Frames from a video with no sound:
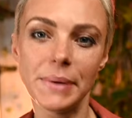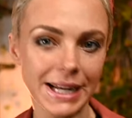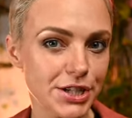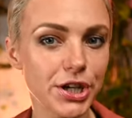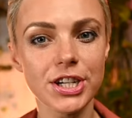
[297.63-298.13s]
But
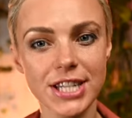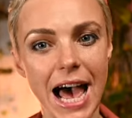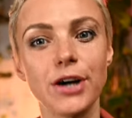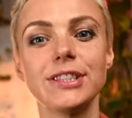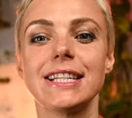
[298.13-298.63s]
it turns
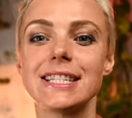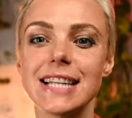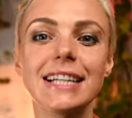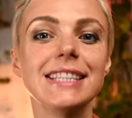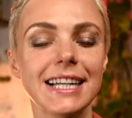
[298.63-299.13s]
out that
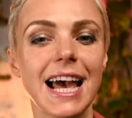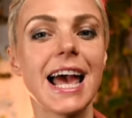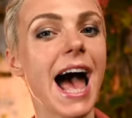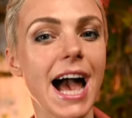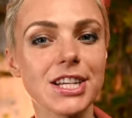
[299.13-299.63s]

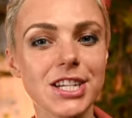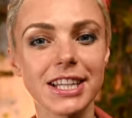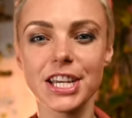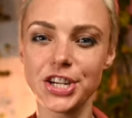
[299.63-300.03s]
Saint-Anais actually